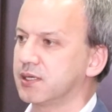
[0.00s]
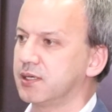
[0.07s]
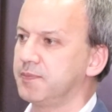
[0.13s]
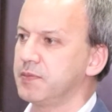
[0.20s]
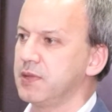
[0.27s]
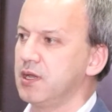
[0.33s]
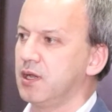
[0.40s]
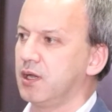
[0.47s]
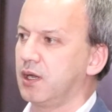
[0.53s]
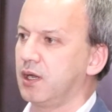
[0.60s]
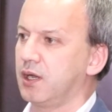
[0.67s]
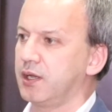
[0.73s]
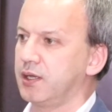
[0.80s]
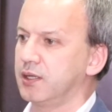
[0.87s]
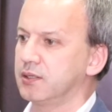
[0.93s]

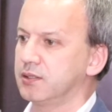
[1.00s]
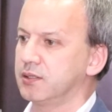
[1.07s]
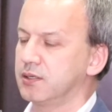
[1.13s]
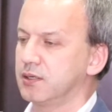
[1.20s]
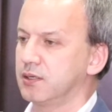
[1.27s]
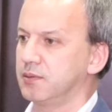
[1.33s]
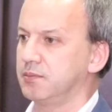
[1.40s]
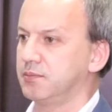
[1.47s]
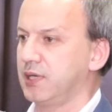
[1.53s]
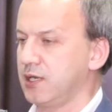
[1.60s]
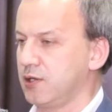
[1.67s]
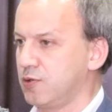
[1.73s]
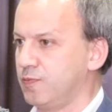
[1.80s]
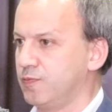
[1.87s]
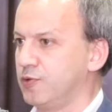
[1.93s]
And my
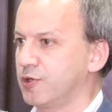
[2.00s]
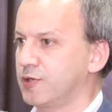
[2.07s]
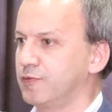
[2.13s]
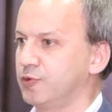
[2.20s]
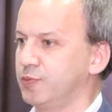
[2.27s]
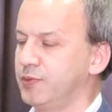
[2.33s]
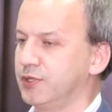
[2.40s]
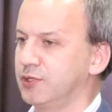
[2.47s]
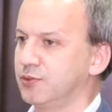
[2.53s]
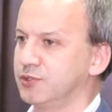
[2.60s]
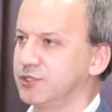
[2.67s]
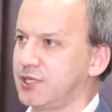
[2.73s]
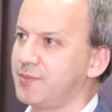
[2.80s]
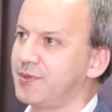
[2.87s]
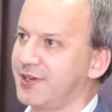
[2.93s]
homework would be to
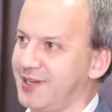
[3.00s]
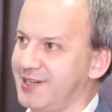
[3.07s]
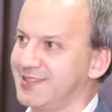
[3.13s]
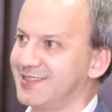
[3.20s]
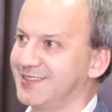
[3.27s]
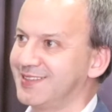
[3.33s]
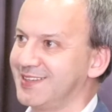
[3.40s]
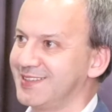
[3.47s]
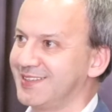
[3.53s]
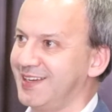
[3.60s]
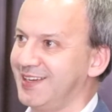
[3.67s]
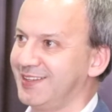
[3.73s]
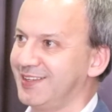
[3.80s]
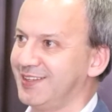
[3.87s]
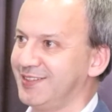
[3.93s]
summarize this
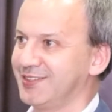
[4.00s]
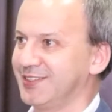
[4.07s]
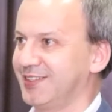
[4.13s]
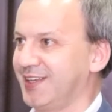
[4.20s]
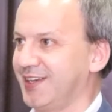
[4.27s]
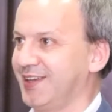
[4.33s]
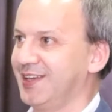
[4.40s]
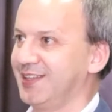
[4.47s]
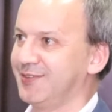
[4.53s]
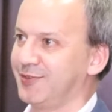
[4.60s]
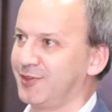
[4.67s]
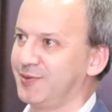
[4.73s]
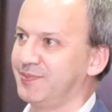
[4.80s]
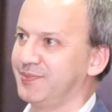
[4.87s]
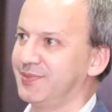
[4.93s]
data that I get
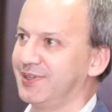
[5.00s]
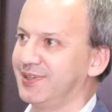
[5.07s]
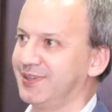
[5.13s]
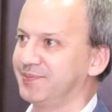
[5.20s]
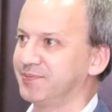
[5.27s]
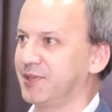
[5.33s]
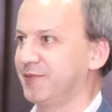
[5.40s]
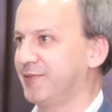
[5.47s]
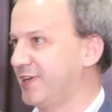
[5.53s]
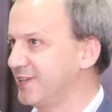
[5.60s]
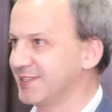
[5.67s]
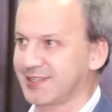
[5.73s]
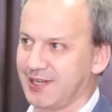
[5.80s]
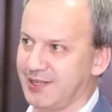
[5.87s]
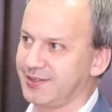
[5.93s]
from
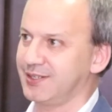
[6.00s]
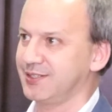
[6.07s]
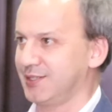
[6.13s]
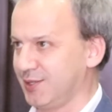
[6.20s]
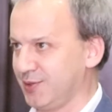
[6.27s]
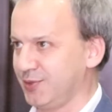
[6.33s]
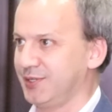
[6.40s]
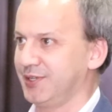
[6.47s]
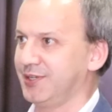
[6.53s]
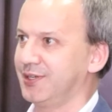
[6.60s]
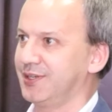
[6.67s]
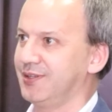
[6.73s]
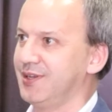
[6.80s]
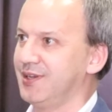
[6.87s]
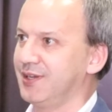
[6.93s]
various countries, including
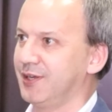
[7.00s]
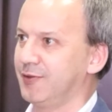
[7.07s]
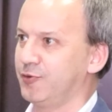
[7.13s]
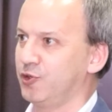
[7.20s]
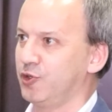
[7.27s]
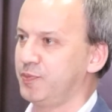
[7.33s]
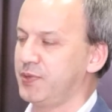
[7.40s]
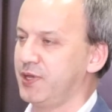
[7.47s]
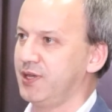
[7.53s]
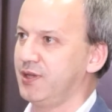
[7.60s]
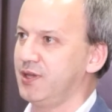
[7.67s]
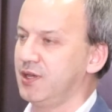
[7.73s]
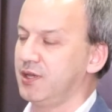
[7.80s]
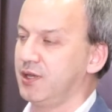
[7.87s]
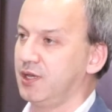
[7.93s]
here in
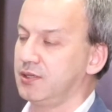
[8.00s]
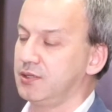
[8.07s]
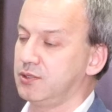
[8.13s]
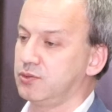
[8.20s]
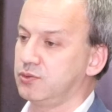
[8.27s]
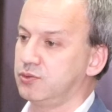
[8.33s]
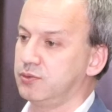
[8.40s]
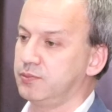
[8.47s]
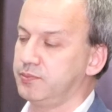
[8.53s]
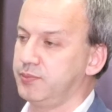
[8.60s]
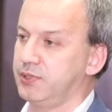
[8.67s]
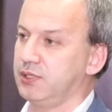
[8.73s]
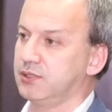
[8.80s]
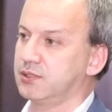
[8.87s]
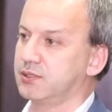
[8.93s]
Ethiopia, and to
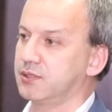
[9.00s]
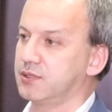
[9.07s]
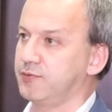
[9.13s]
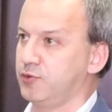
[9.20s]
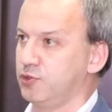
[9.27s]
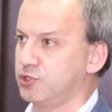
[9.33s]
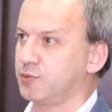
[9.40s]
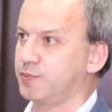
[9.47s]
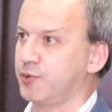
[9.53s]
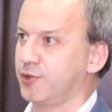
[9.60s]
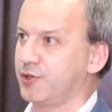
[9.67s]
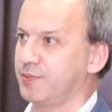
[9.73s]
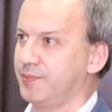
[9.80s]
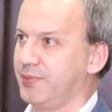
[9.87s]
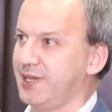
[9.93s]
build the future
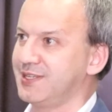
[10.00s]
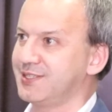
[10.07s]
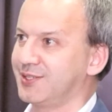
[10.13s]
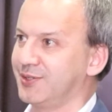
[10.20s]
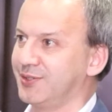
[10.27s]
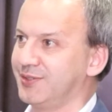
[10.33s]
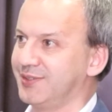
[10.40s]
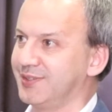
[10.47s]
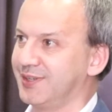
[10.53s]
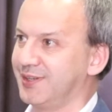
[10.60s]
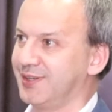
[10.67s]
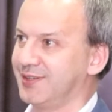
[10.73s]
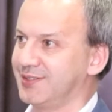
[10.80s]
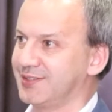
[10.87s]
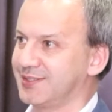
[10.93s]
program based on
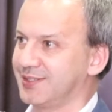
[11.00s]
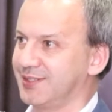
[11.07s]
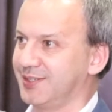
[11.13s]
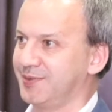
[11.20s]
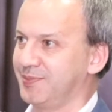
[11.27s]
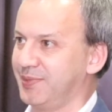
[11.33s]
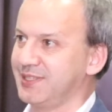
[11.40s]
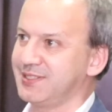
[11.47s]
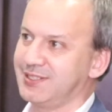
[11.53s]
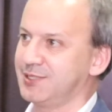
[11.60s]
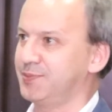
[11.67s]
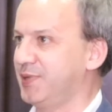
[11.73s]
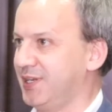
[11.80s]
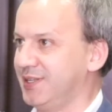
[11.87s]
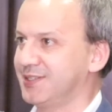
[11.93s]
the best
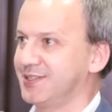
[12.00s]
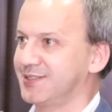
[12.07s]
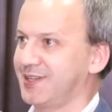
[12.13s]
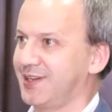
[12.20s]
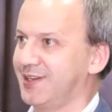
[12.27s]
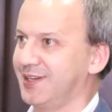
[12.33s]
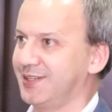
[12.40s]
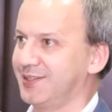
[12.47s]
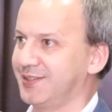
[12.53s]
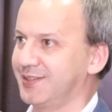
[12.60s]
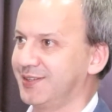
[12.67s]
experiences I got